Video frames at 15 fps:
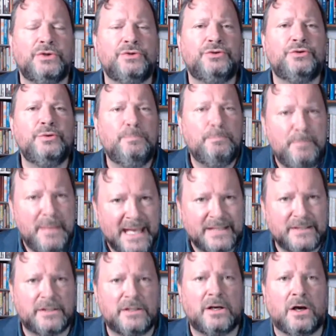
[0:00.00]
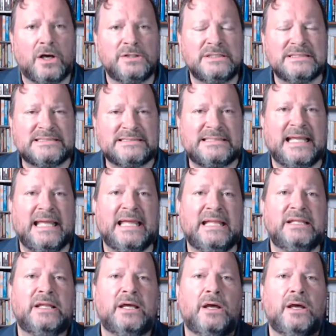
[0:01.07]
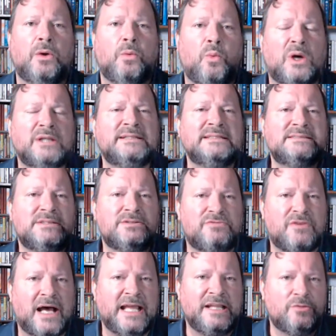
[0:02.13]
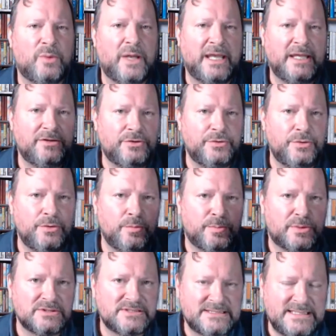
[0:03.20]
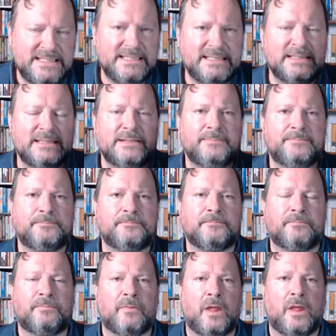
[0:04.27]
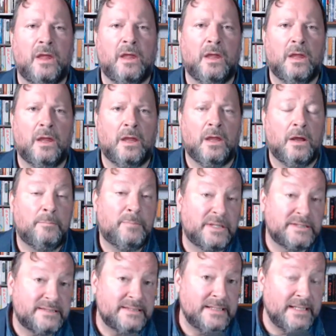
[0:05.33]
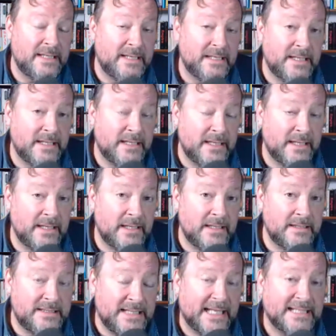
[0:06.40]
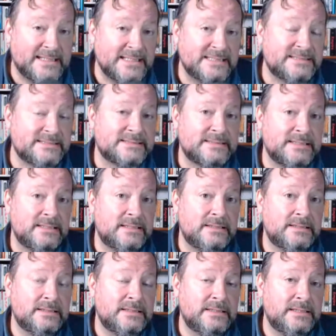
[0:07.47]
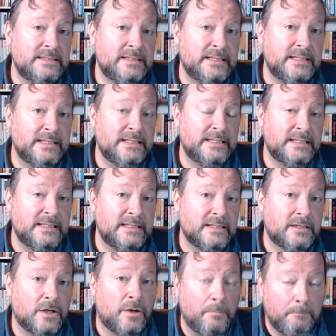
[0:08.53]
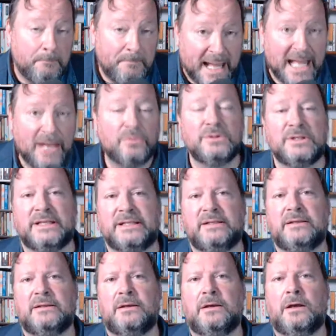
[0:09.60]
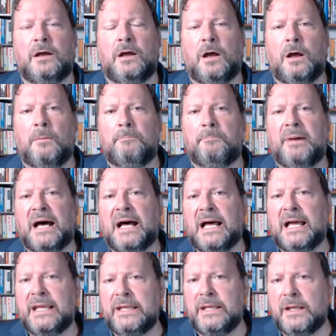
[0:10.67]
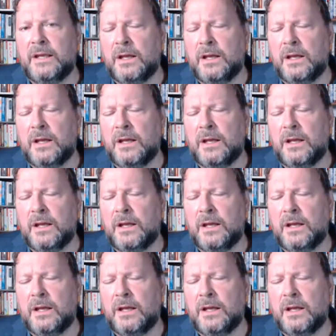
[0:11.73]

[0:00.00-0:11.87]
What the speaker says: to better understand what is the right way to proceed. But that is compounded by